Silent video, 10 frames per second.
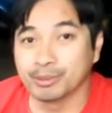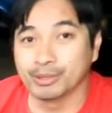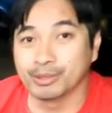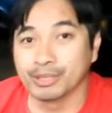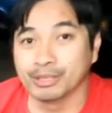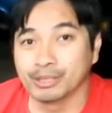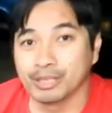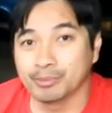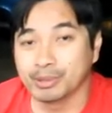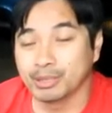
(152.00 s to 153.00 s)
B, okay? The
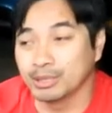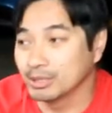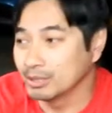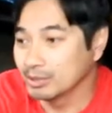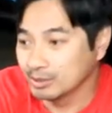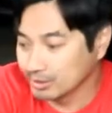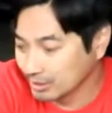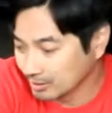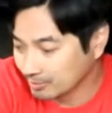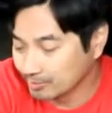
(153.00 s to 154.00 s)
Light B
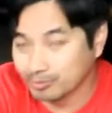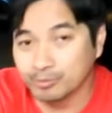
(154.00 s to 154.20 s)
um,